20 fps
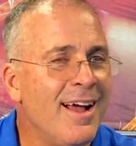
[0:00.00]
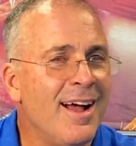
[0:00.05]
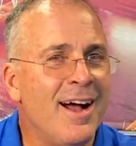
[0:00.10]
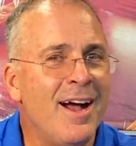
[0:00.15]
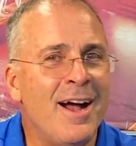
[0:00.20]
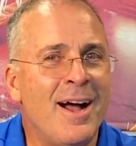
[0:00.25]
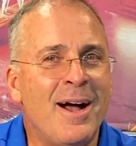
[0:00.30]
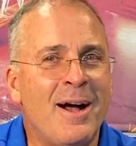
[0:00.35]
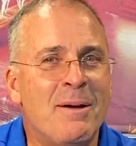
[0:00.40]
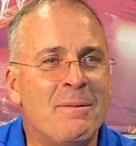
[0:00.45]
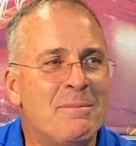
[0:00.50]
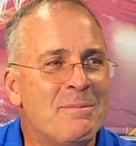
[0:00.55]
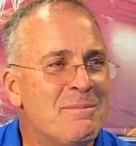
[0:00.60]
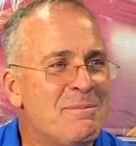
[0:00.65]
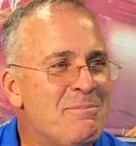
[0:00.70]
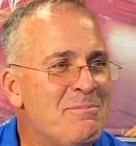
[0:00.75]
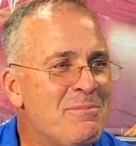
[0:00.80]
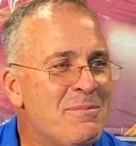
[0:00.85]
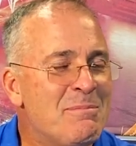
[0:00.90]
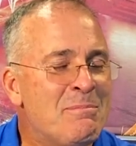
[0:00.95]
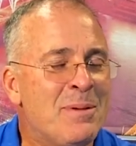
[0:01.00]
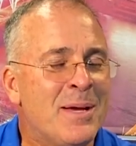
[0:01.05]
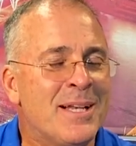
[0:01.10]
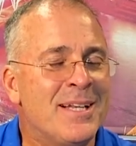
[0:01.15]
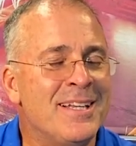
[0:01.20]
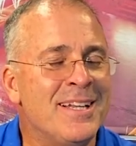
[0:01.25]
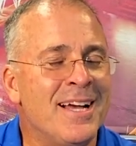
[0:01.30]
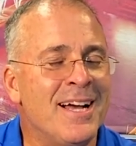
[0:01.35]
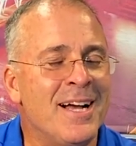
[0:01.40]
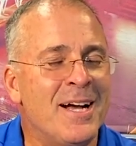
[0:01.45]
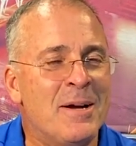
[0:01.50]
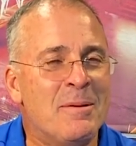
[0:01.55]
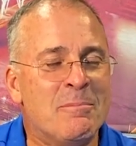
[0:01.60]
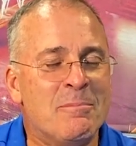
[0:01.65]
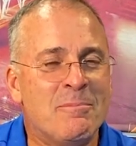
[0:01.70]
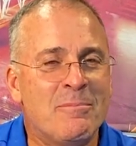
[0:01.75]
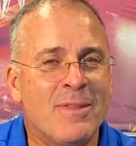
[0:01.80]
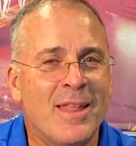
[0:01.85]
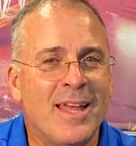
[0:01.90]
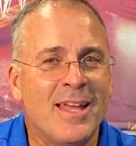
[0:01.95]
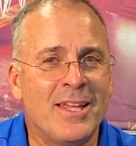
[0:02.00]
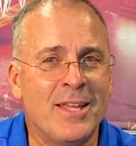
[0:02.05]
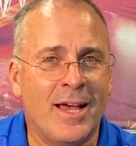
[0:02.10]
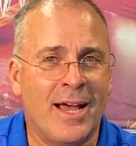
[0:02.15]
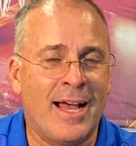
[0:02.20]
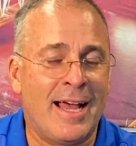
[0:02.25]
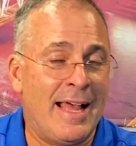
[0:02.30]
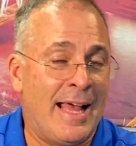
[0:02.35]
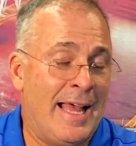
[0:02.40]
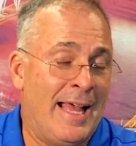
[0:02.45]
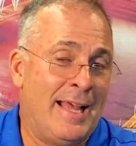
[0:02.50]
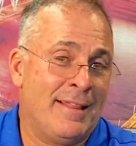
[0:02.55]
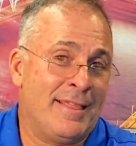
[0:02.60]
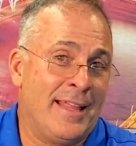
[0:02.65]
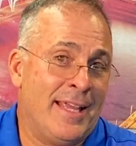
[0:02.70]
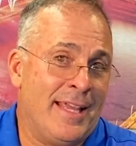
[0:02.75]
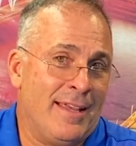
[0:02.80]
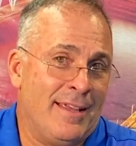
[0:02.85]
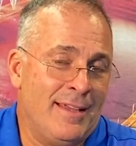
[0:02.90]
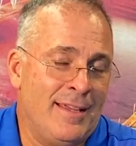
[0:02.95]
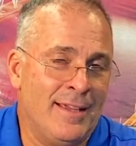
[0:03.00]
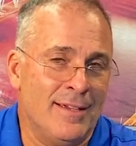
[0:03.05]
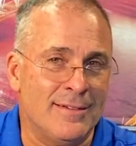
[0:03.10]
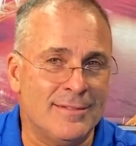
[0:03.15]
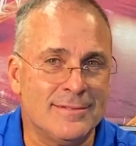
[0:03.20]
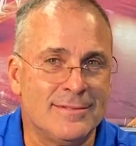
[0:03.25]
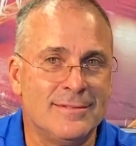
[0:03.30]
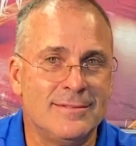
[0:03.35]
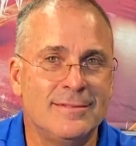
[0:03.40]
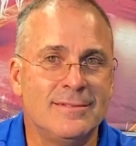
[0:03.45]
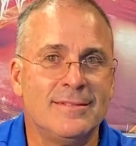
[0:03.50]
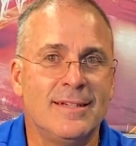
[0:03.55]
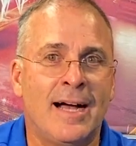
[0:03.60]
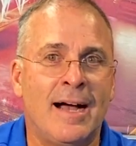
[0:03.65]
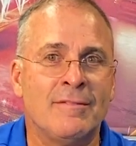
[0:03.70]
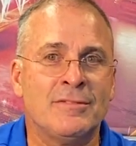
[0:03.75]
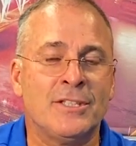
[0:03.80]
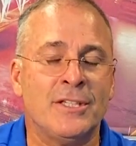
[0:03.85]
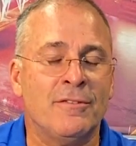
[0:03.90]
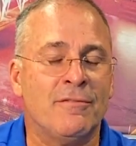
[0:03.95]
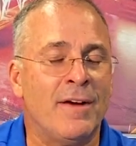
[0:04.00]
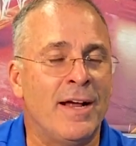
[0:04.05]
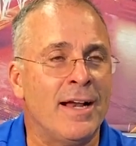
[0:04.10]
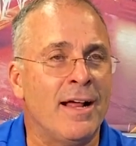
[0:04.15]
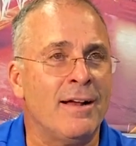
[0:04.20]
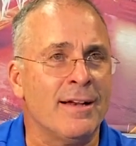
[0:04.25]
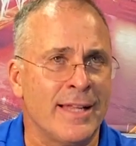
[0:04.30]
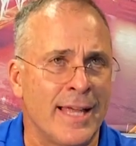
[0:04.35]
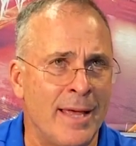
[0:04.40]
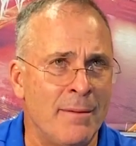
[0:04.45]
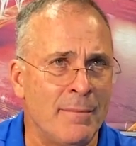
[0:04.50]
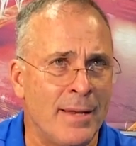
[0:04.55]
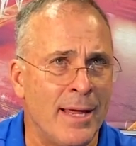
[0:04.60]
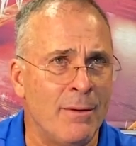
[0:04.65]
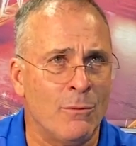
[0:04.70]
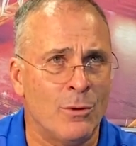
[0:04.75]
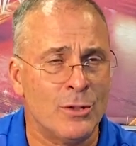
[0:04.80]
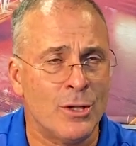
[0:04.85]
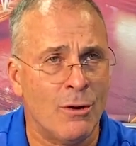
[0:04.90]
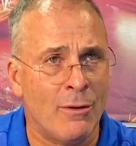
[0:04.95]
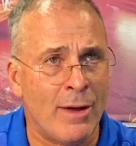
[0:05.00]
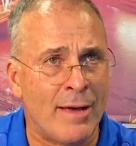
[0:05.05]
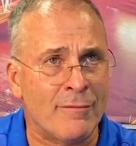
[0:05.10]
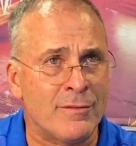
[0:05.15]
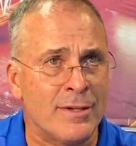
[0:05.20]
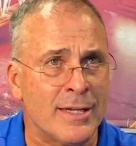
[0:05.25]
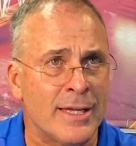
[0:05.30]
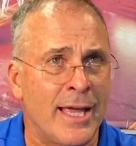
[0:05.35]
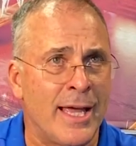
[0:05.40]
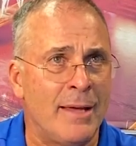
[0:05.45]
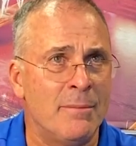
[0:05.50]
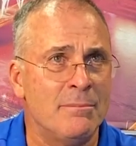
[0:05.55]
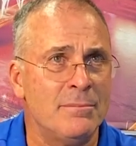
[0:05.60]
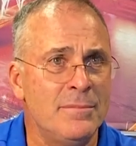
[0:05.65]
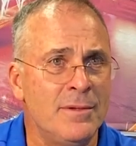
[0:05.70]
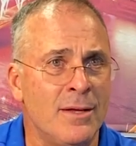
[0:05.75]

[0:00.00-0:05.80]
Um, but um, yeah, I, I think you know, obviously, you find out on game day. We'll know after the game.